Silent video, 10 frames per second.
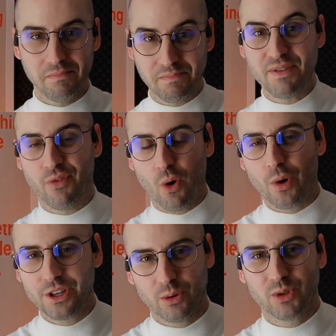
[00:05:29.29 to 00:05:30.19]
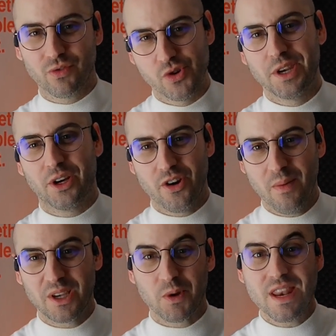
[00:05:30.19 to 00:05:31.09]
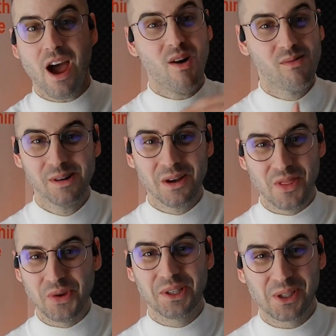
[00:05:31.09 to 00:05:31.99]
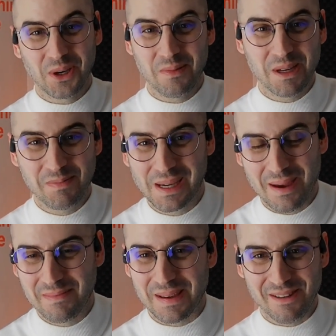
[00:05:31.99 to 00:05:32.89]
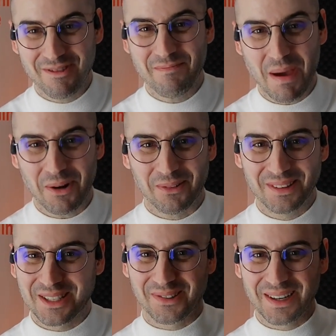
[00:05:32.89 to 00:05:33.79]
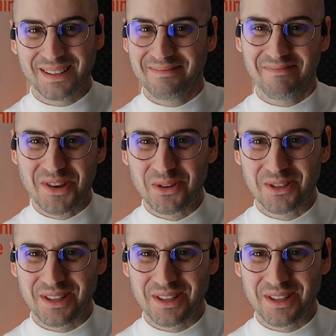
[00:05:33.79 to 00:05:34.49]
before in terms of unit economics, but now the unit economic became even better. That's great news.